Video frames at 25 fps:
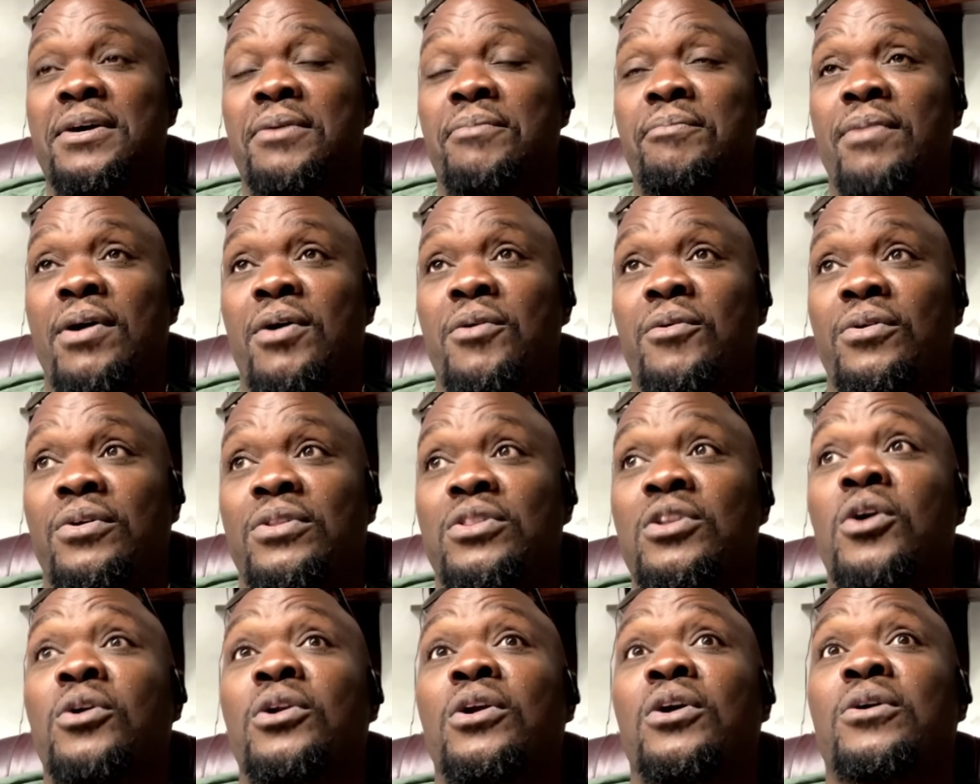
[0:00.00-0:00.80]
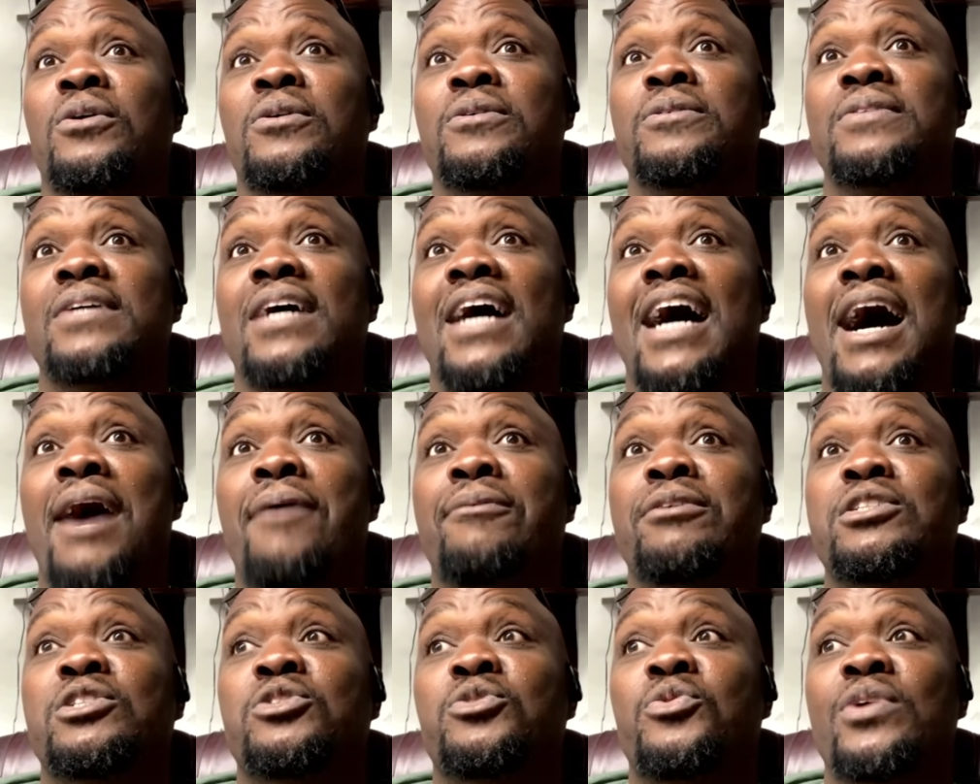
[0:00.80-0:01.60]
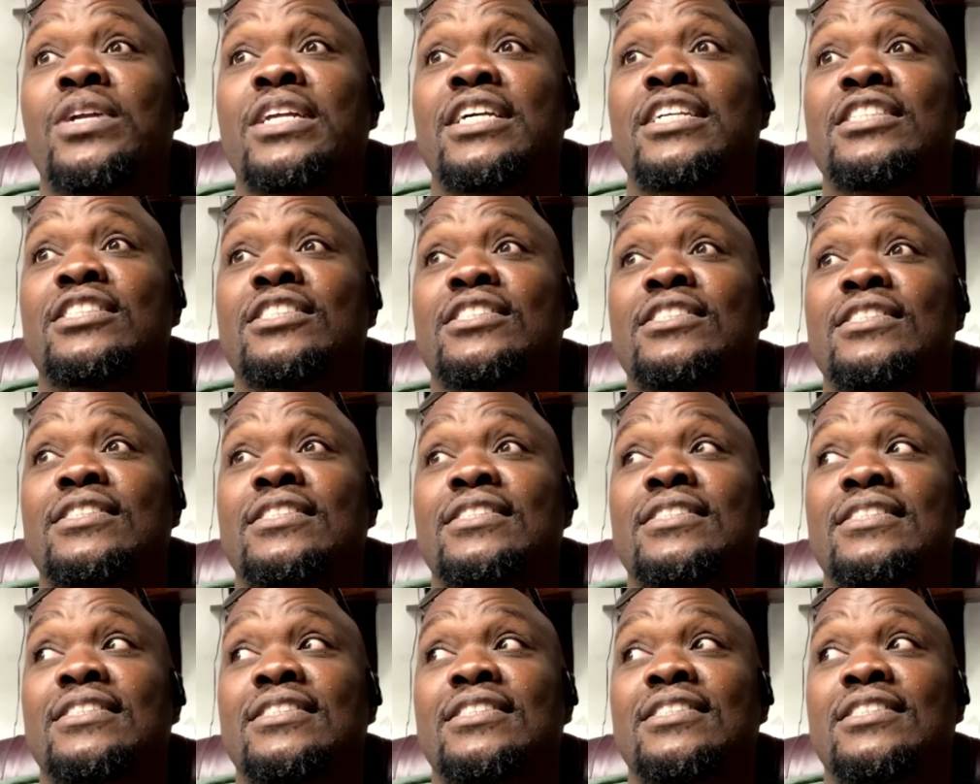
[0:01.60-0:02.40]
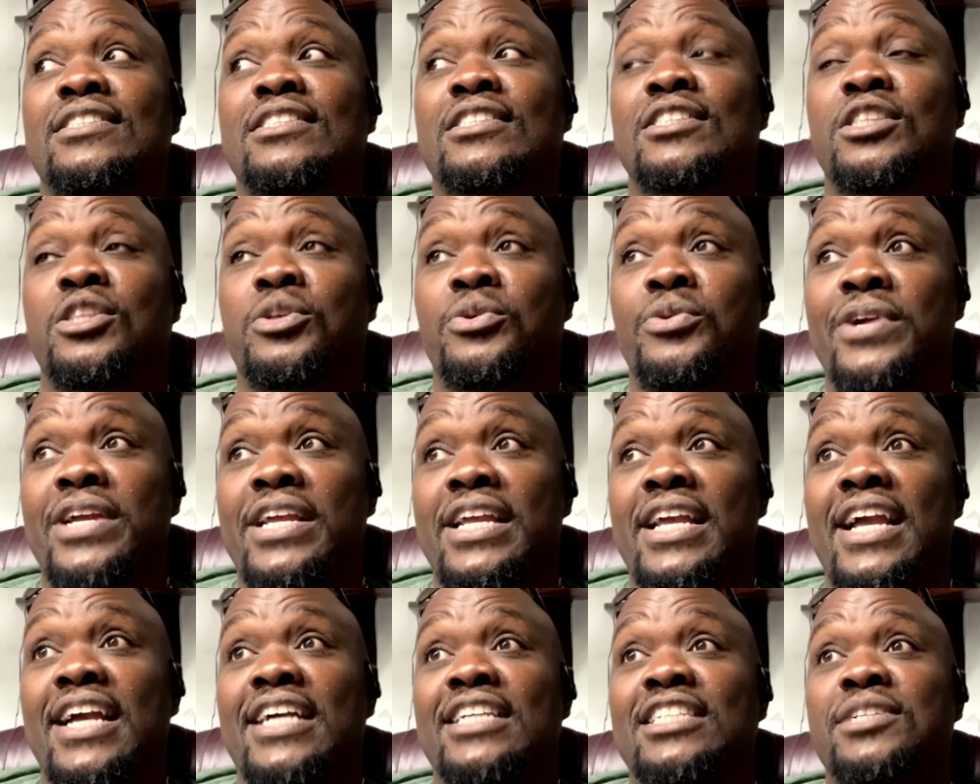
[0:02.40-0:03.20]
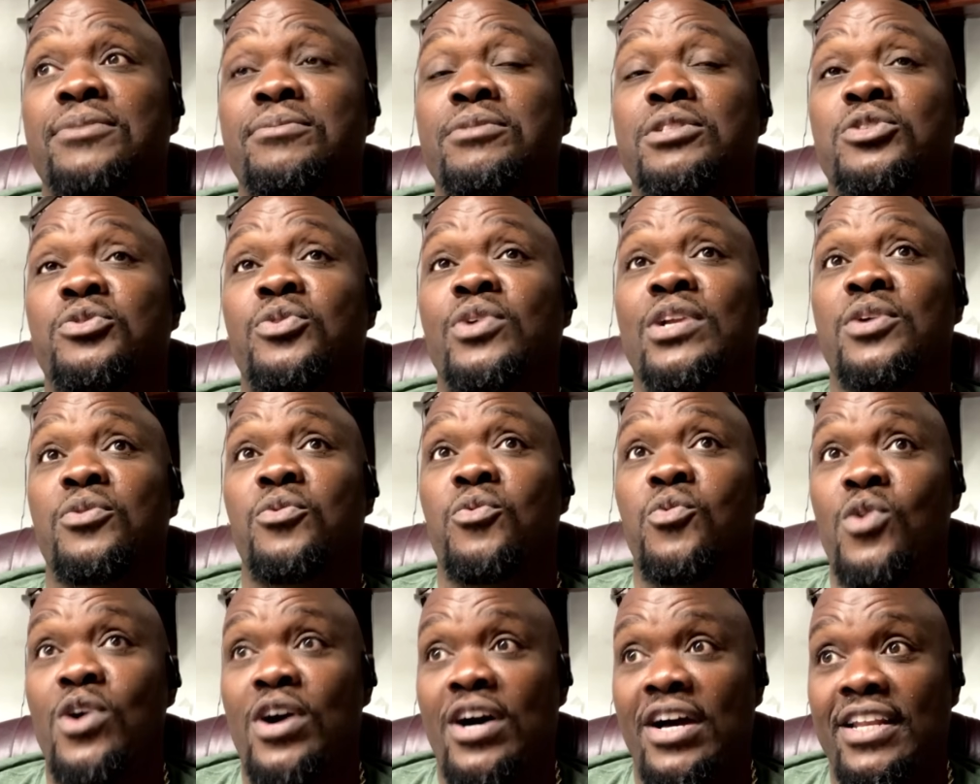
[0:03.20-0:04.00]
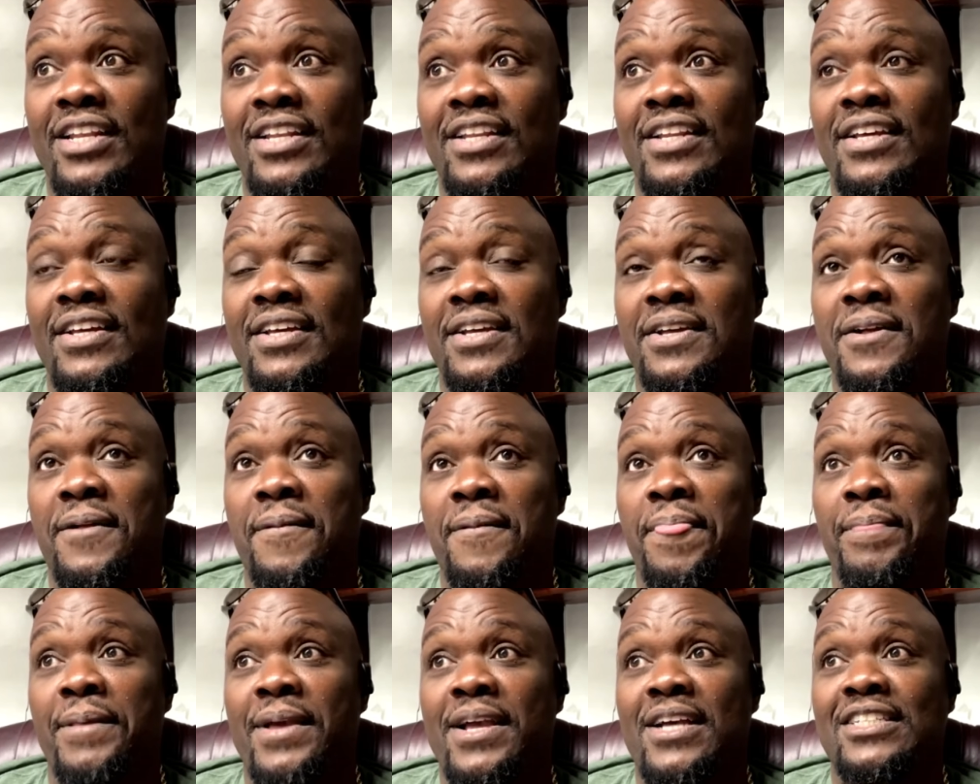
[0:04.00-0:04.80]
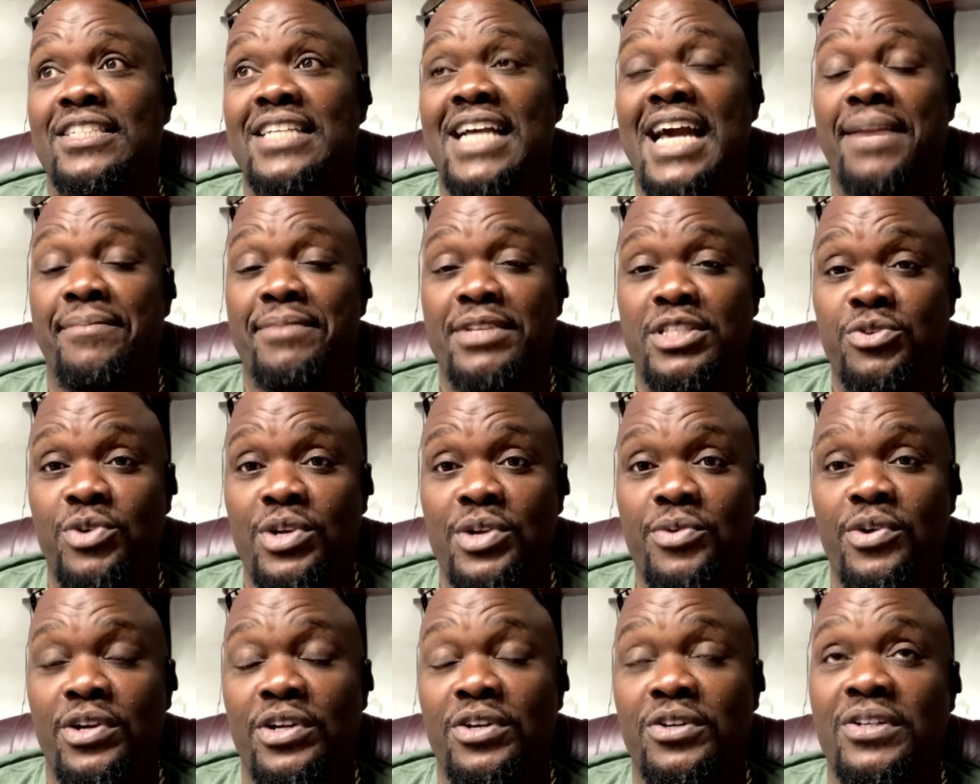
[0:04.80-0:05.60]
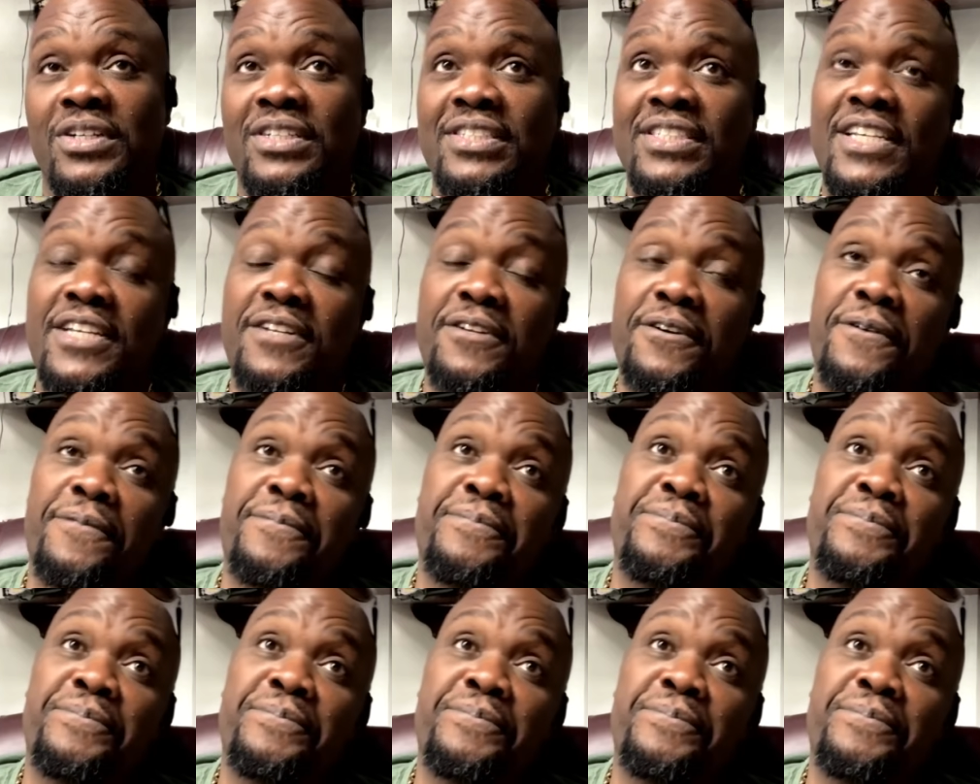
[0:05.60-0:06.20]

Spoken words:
Well, no. I was 23 and she was 21 because you got to be 21 to go to casino.